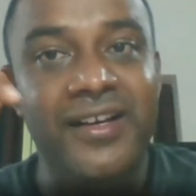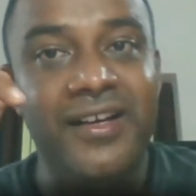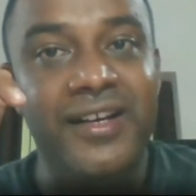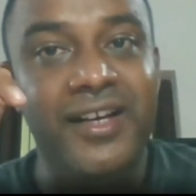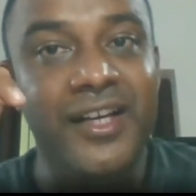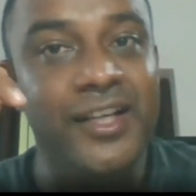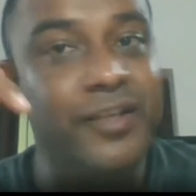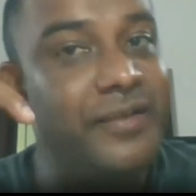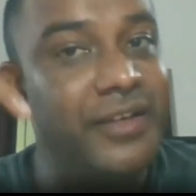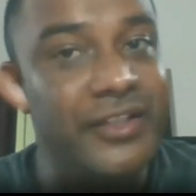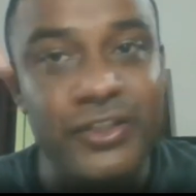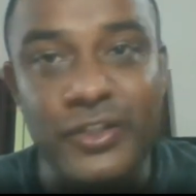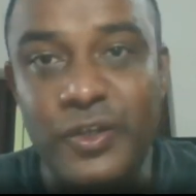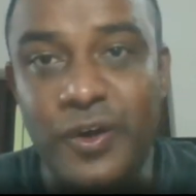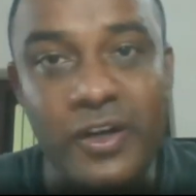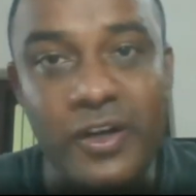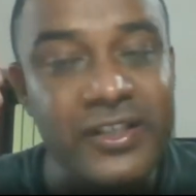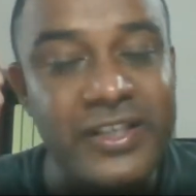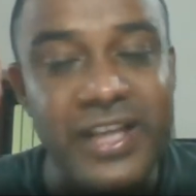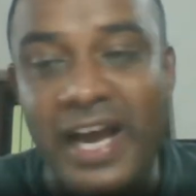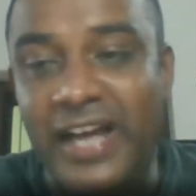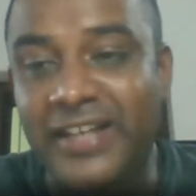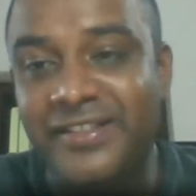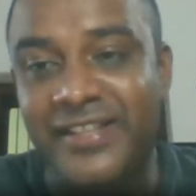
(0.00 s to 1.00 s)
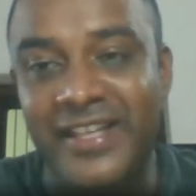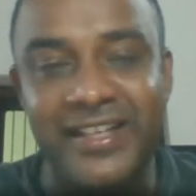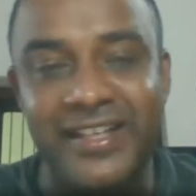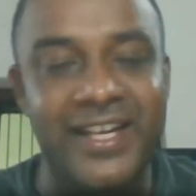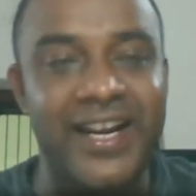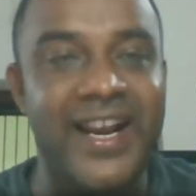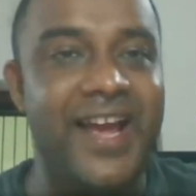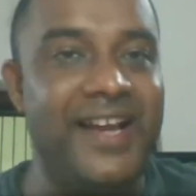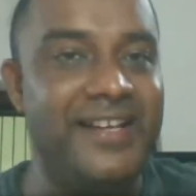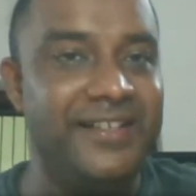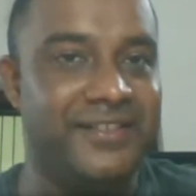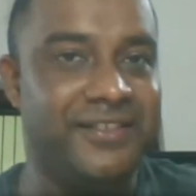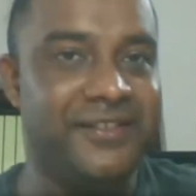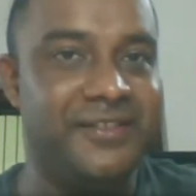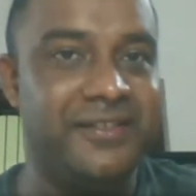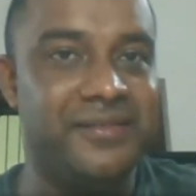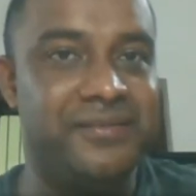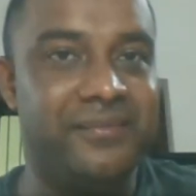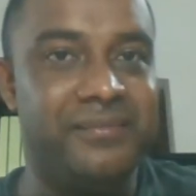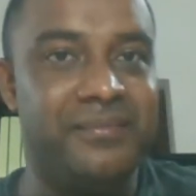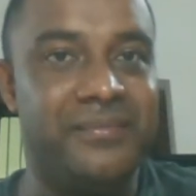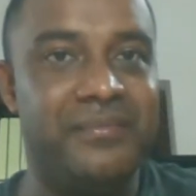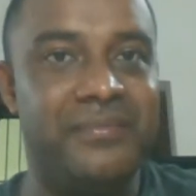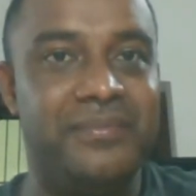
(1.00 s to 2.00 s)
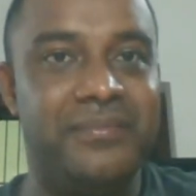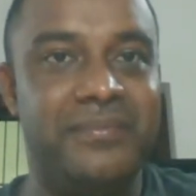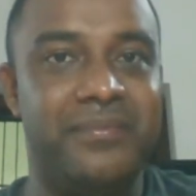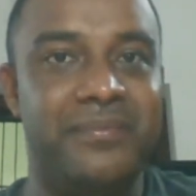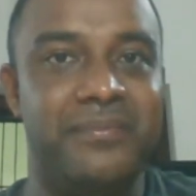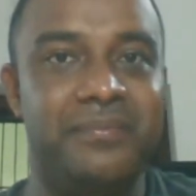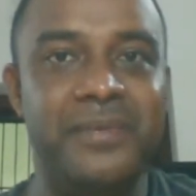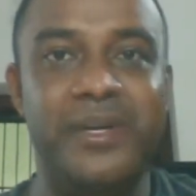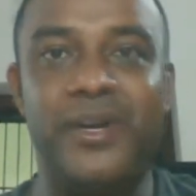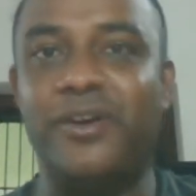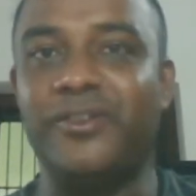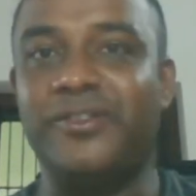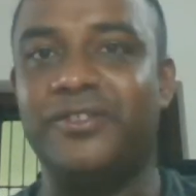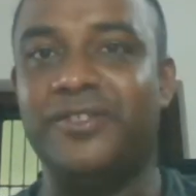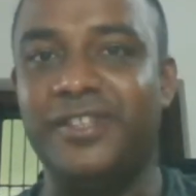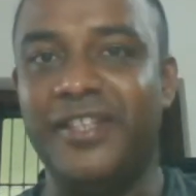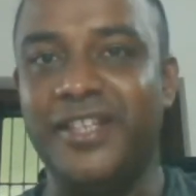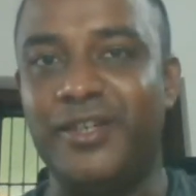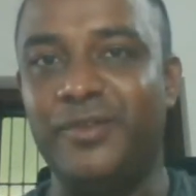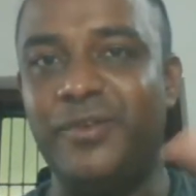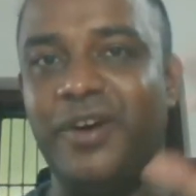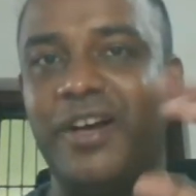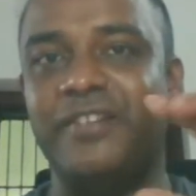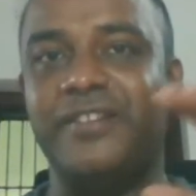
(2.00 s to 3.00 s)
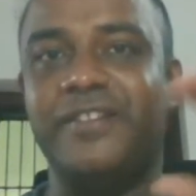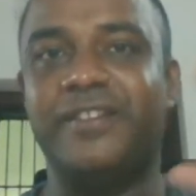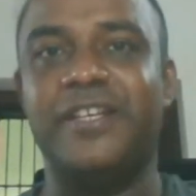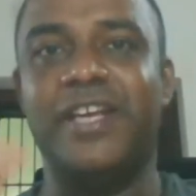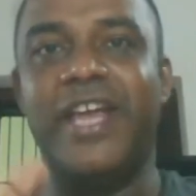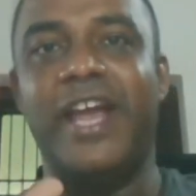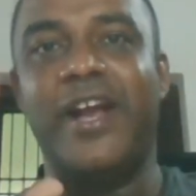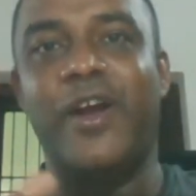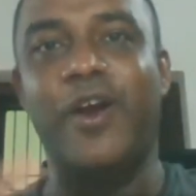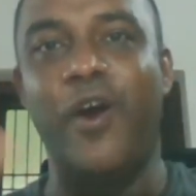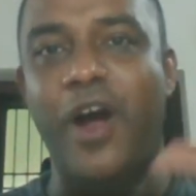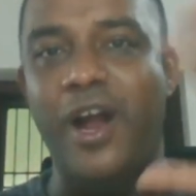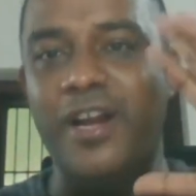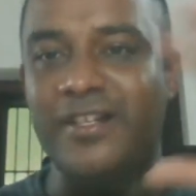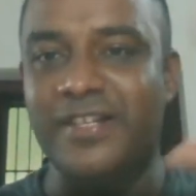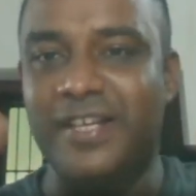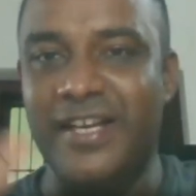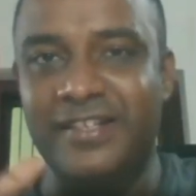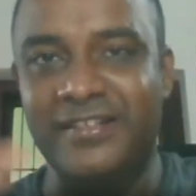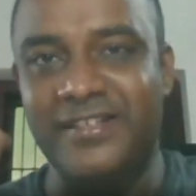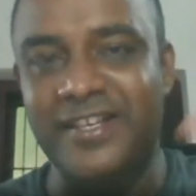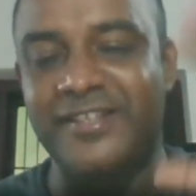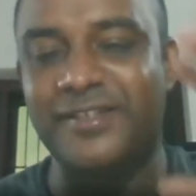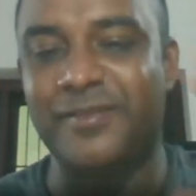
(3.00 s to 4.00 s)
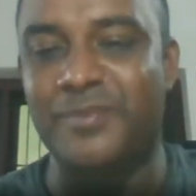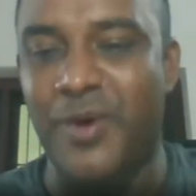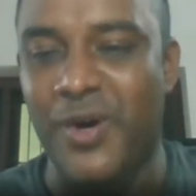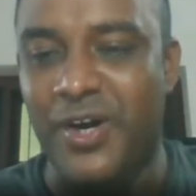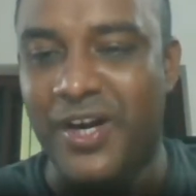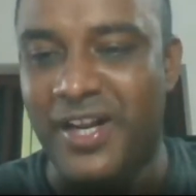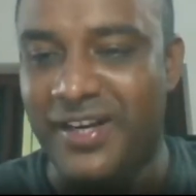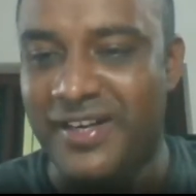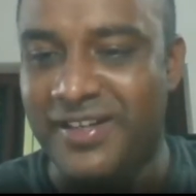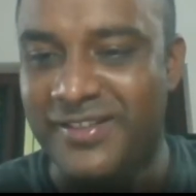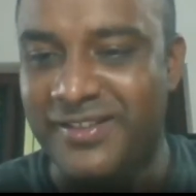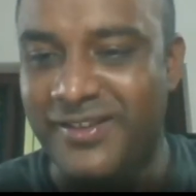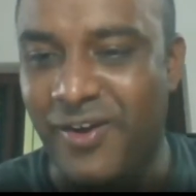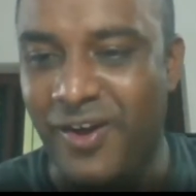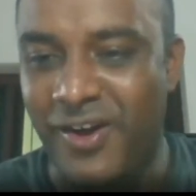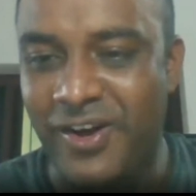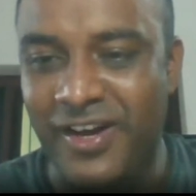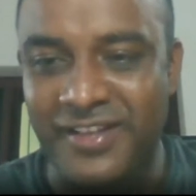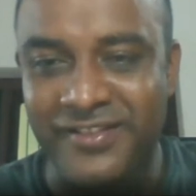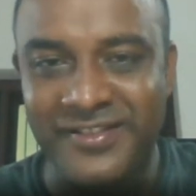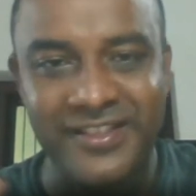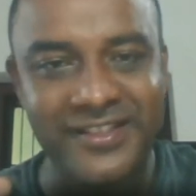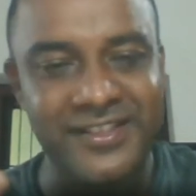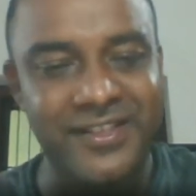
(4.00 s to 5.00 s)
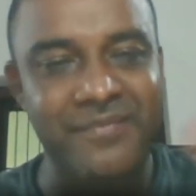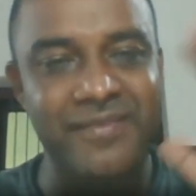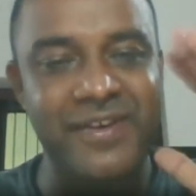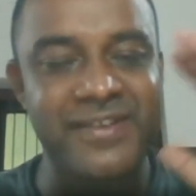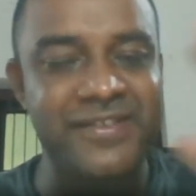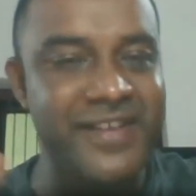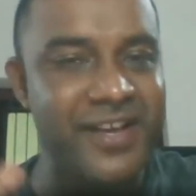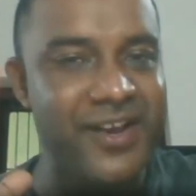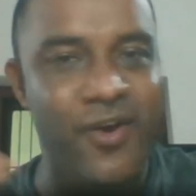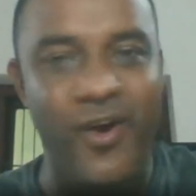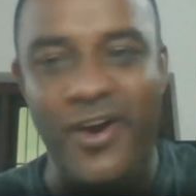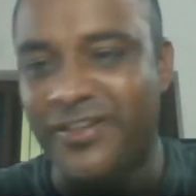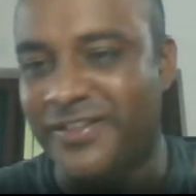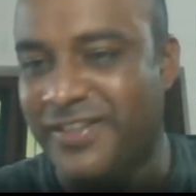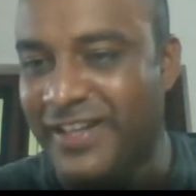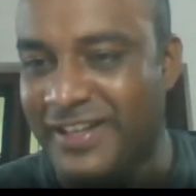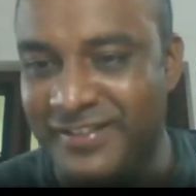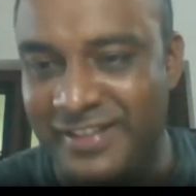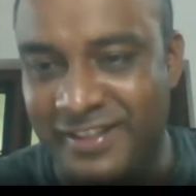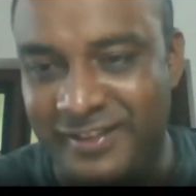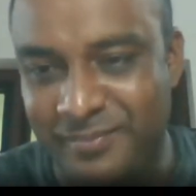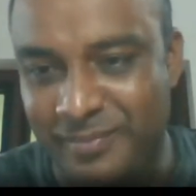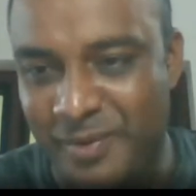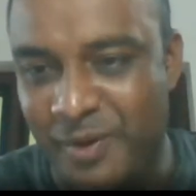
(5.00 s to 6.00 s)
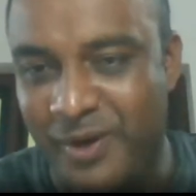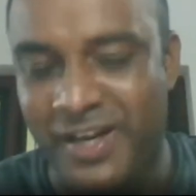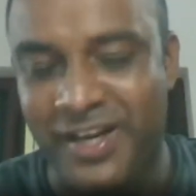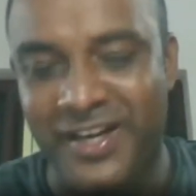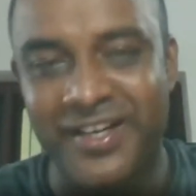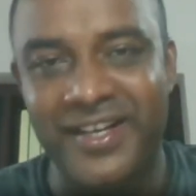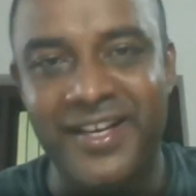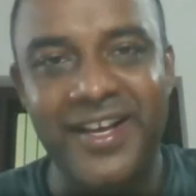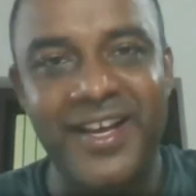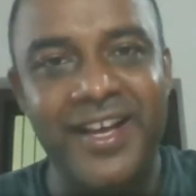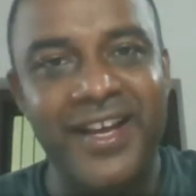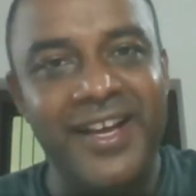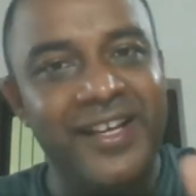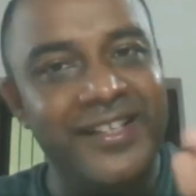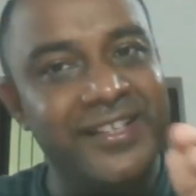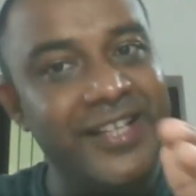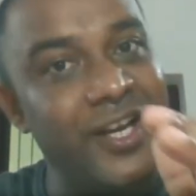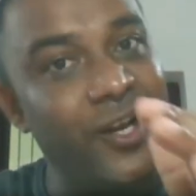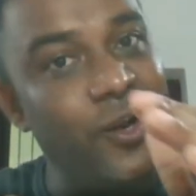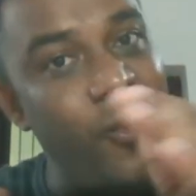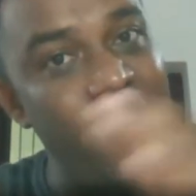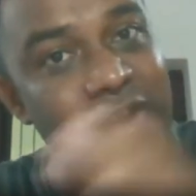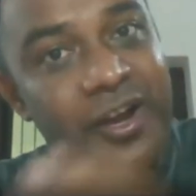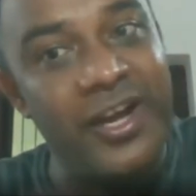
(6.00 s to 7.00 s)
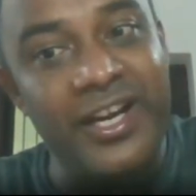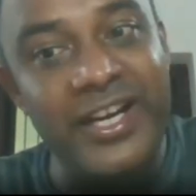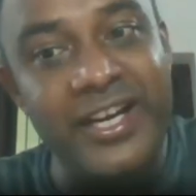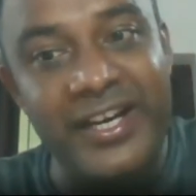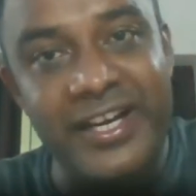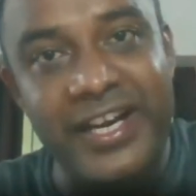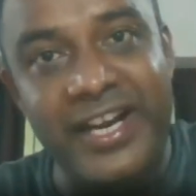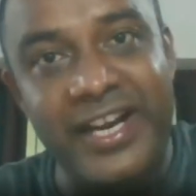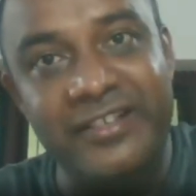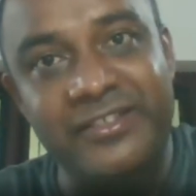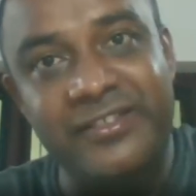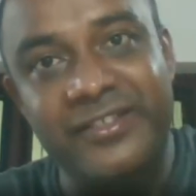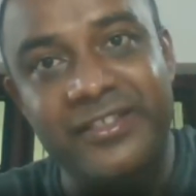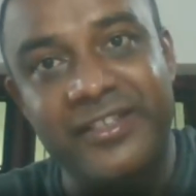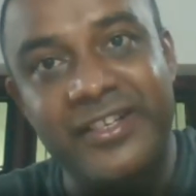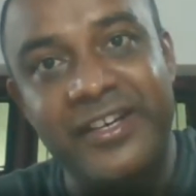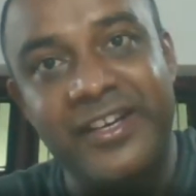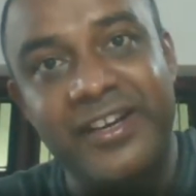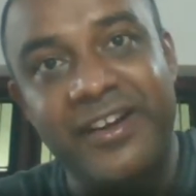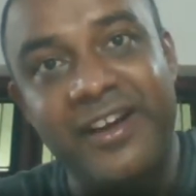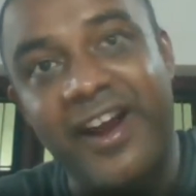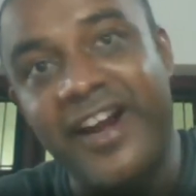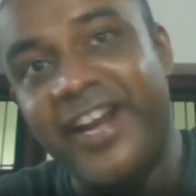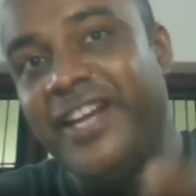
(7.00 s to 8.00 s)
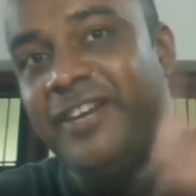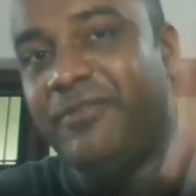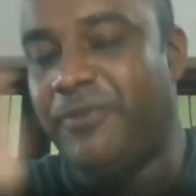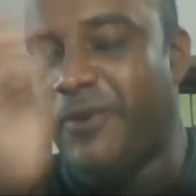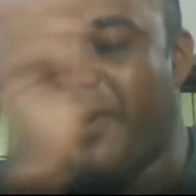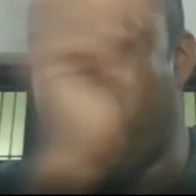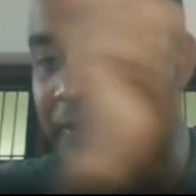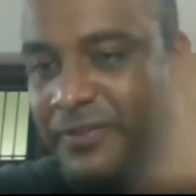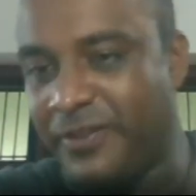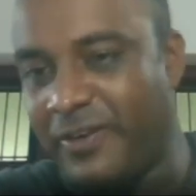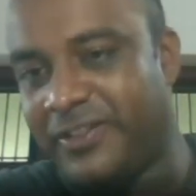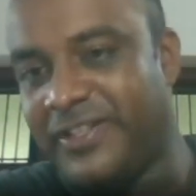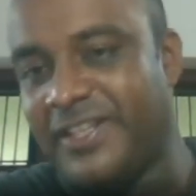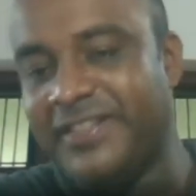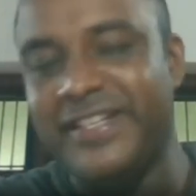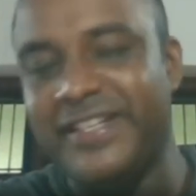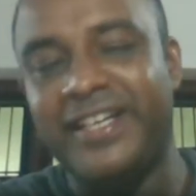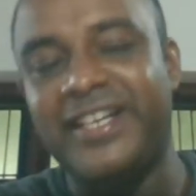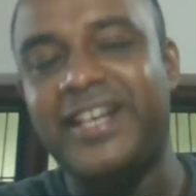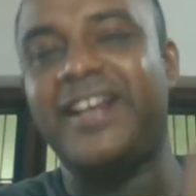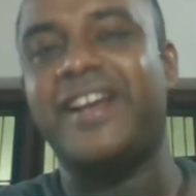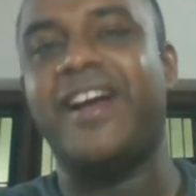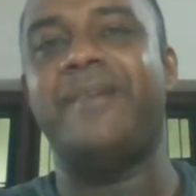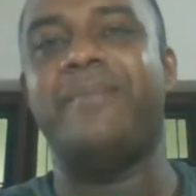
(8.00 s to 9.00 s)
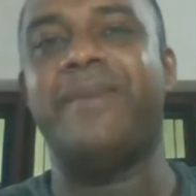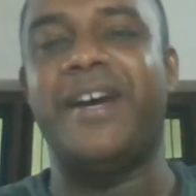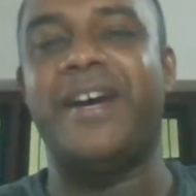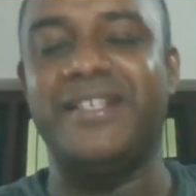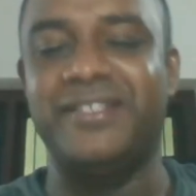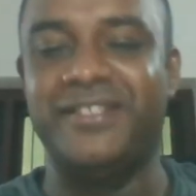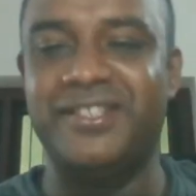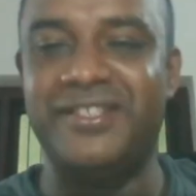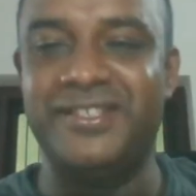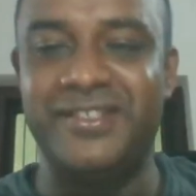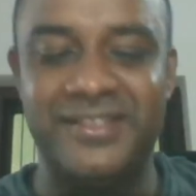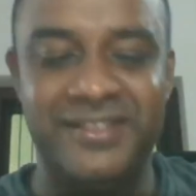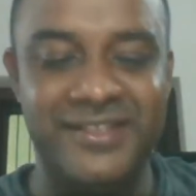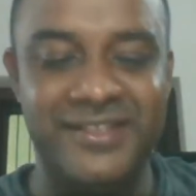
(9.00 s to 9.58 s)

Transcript: it was not that centralized because it was a consensus model. Congress system was a consensus model. The local leaders had influence on the central command.